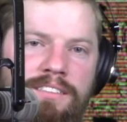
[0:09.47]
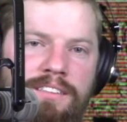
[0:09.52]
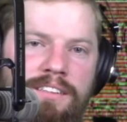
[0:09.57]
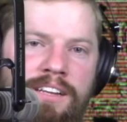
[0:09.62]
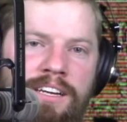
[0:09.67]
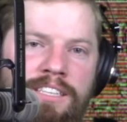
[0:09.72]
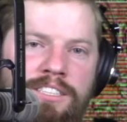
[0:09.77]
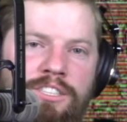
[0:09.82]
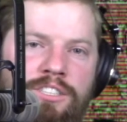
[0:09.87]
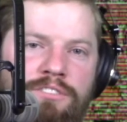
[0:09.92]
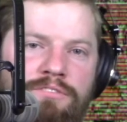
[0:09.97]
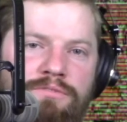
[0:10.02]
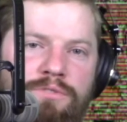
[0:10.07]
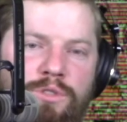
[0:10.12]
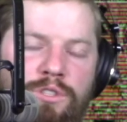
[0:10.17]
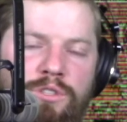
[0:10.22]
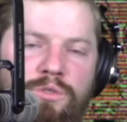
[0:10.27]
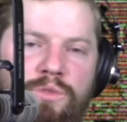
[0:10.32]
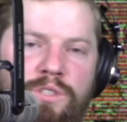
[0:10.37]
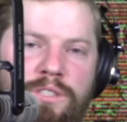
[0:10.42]
not just
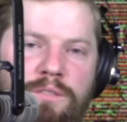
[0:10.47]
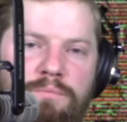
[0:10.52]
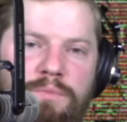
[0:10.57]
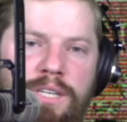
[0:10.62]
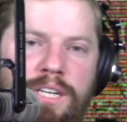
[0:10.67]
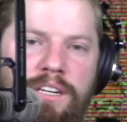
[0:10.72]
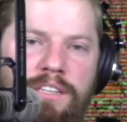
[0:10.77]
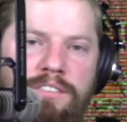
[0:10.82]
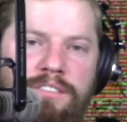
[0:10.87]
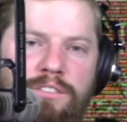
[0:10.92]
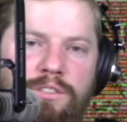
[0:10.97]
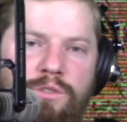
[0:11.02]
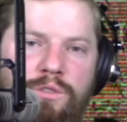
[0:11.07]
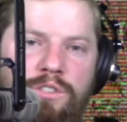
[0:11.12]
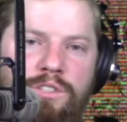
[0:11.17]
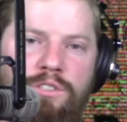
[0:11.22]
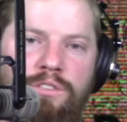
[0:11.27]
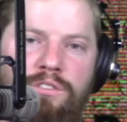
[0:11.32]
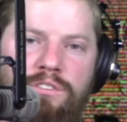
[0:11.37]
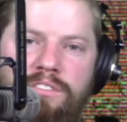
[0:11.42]
forge with, but also
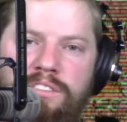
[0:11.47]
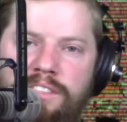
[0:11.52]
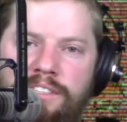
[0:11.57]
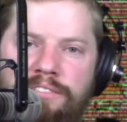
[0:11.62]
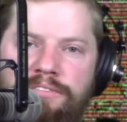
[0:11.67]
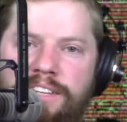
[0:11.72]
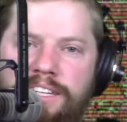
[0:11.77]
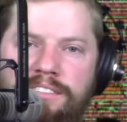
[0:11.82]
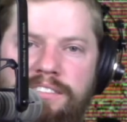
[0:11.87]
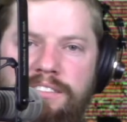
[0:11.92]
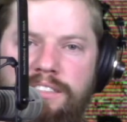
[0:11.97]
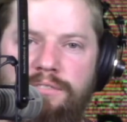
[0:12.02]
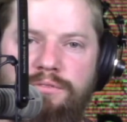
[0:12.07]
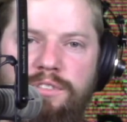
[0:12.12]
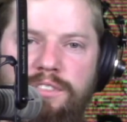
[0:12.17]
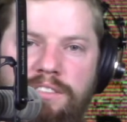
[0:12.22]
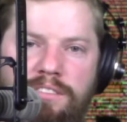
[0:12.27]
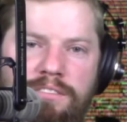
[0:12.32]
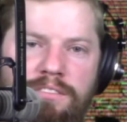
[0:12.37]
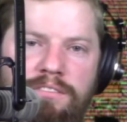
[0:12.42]
use? And if that's
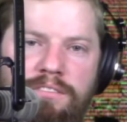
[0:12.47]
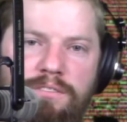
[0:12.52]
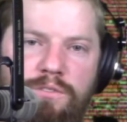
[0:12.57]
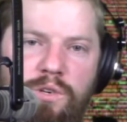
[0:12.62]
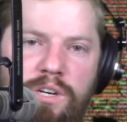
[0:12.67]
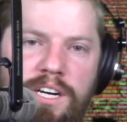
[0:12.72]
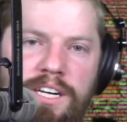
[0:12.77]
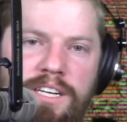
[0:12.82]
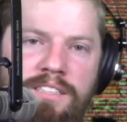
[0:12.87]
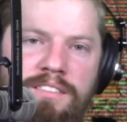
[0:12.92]
different, why?